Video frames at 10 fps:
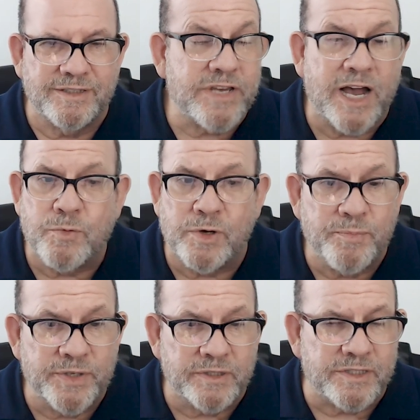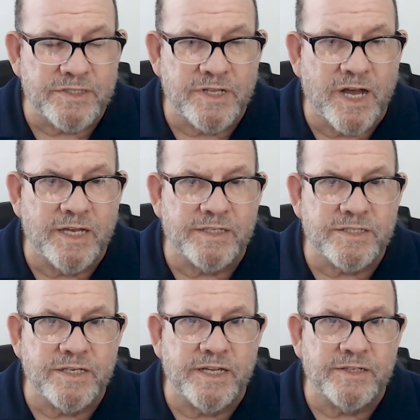That's how we're built. It's not,
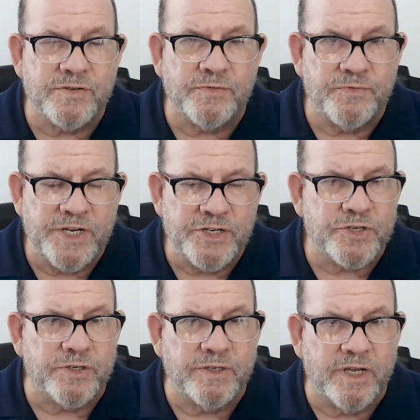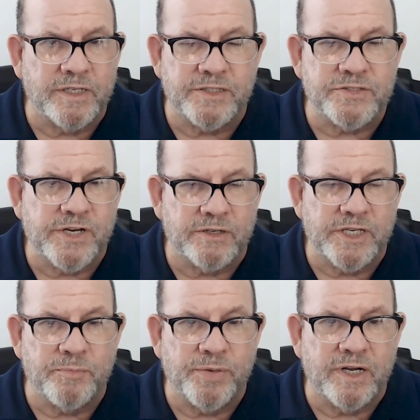it's, it's a feature, not
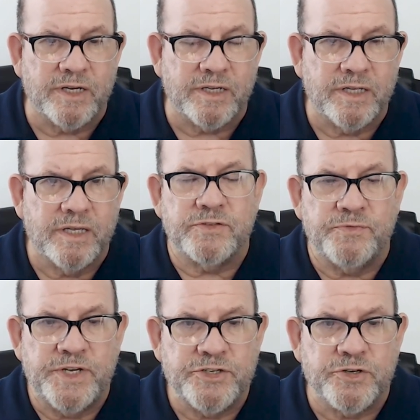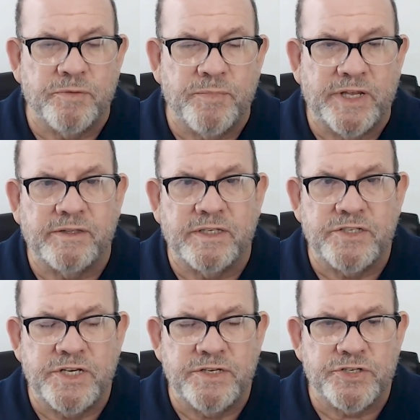necessarily a bug. It's a feature to make
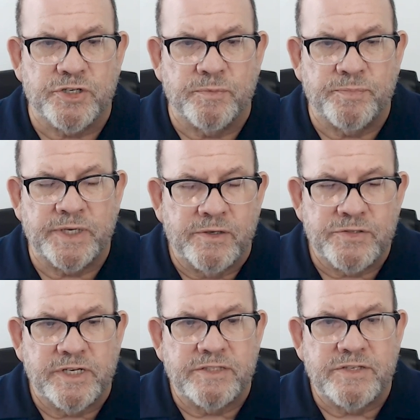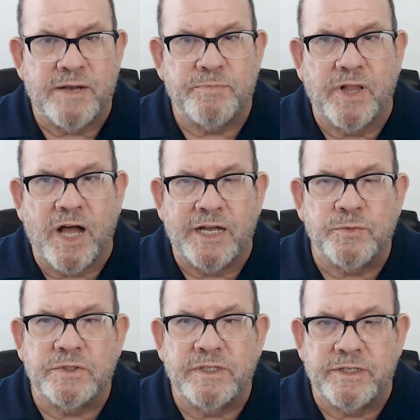things easier. Here's an example. I
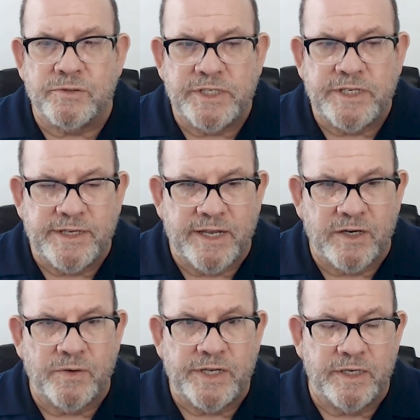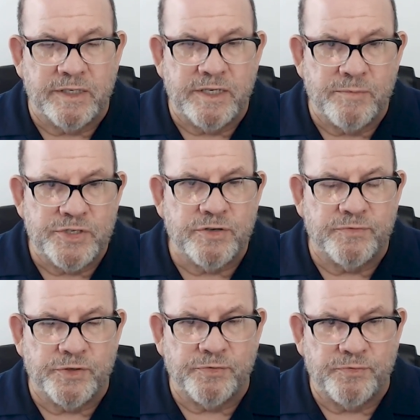will literally carry an image
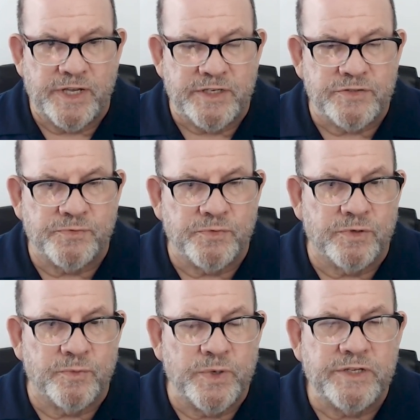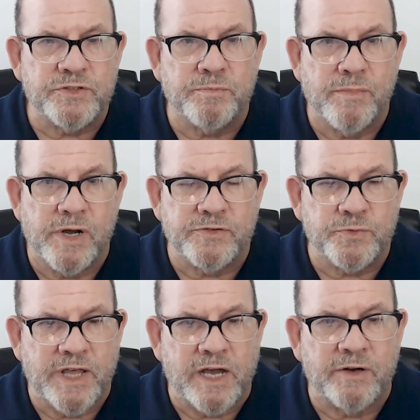of your face for weeks or
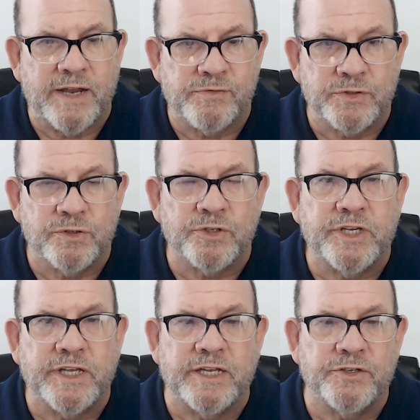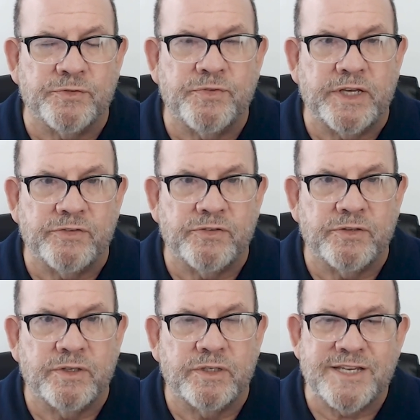months without ever looking at your
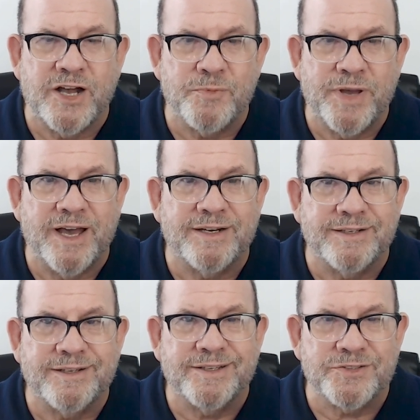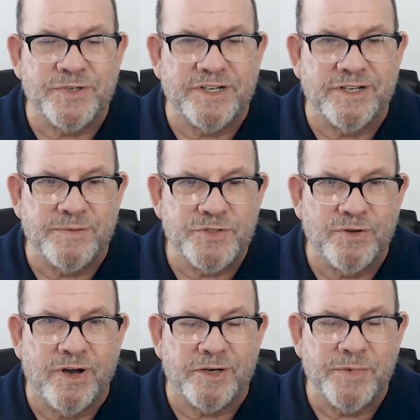face. That's how bad it is when it comes
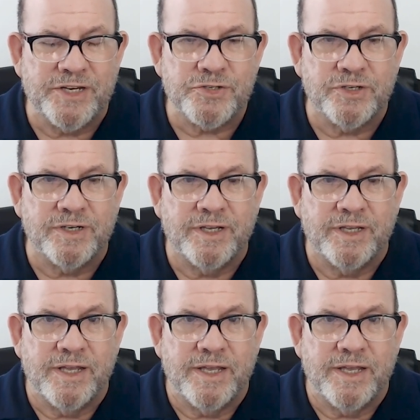to automation.